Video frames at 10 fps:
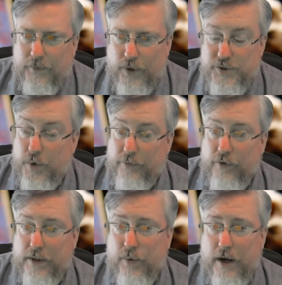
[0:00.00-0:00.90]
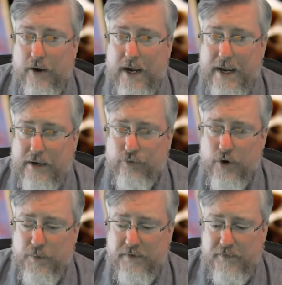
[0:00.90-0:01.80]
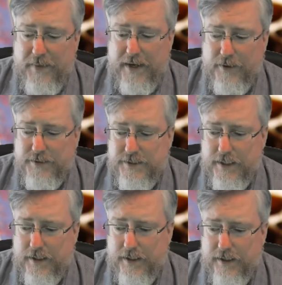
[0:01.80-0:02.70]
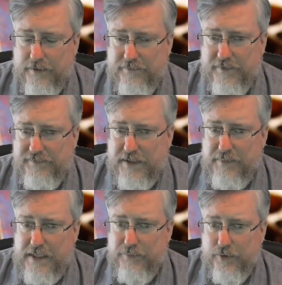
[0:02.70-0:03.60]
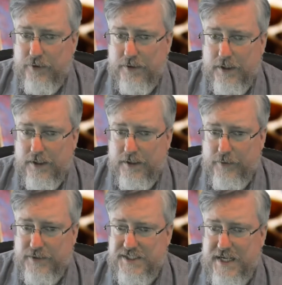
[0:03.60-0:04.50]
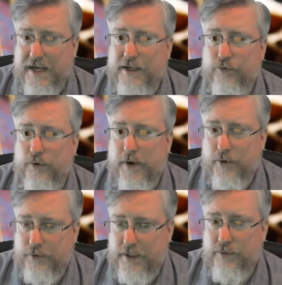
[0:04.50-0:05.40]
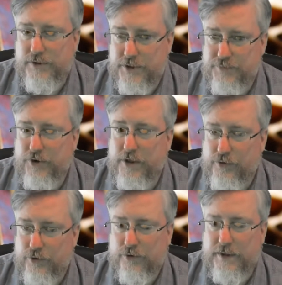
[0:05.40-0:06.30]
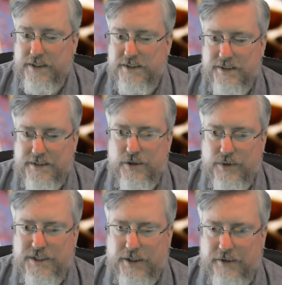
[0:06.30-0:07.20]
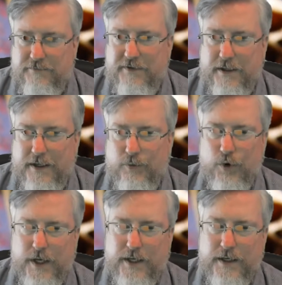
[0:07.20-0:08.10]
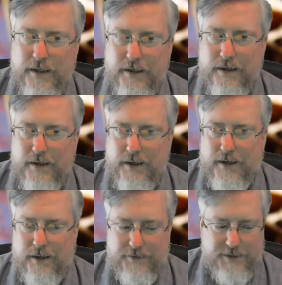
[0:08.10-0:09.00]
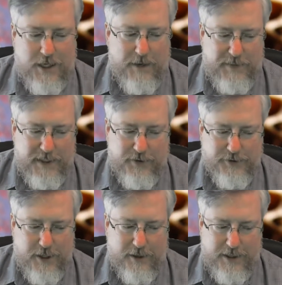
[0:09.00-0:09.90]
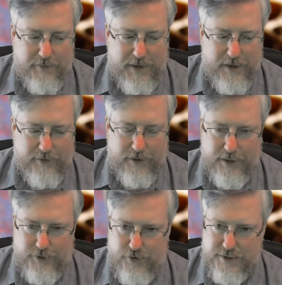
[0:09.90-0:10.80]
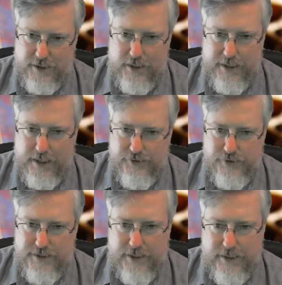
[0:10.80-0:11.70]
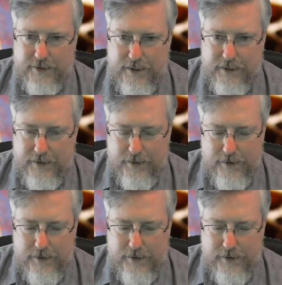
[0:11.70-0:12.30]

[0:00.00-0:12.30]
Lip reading: which went really well. I had a room of about 50 people. It was standing room only, which was pretty cool. That's always a good feeling when the topic you're talking about draws a lot of interest like that,